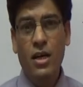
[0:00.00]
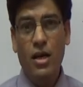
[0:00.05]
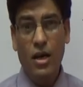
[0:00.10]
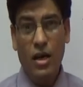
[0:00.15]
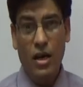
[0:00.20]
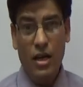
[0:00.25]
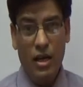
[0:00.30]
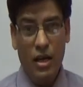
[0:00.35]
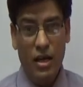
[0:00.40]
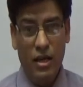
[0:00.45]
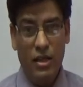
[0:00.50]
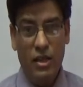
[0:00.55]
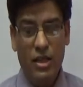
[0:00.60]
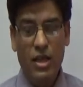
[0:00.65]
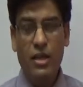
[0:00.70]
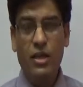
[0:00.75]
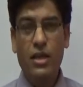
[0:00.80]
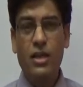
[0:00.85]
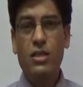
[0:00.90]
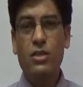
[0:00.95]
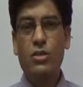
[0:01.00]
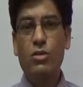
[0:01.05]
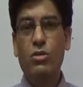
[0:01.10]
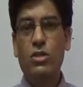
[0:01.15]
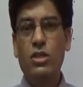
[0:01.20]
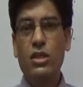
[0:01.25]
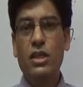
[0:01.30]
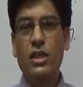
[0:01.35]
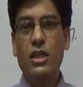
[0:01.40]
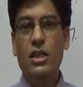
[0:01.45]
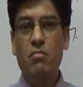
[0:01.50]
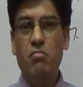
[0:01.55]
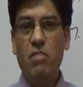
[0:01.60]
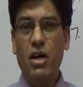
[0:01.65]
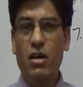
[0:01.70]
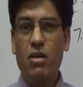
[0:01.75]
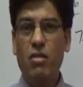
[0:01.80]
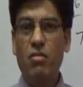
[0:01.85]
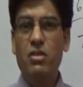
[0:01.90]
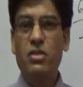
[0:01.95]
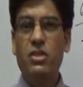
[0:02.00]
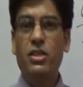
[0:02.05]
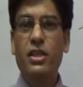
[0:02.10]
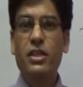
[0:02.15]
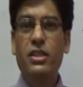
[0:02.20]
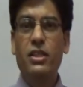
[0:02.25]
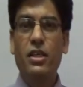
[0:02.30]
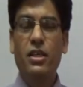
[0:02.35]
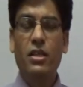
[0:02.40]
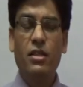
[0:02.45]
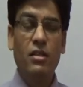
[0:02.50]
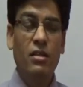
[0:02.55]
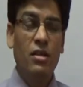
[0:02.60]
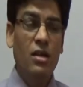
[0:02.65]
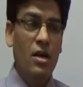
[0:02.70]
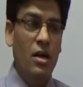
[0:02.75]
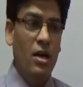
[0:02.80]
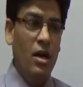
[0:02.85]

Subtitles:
nearness to city, metro station,